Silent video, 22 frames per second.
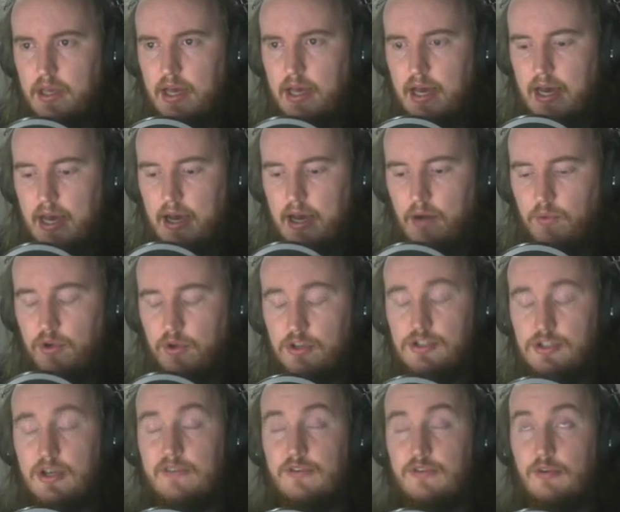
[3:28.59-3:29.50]
We
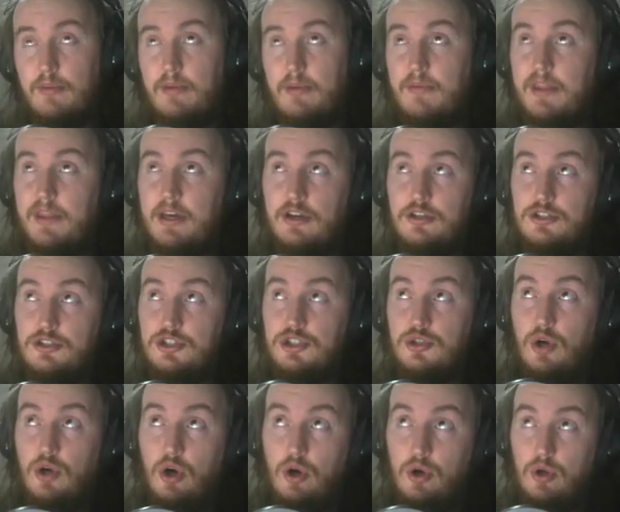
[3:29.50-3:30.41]
also have to remember that
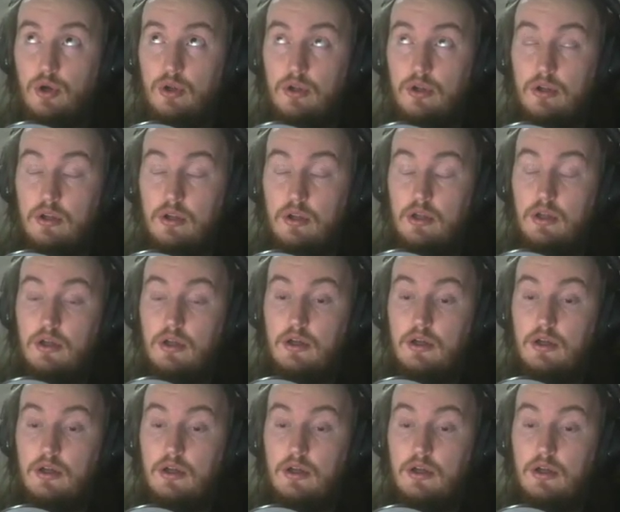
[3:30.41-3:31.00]
control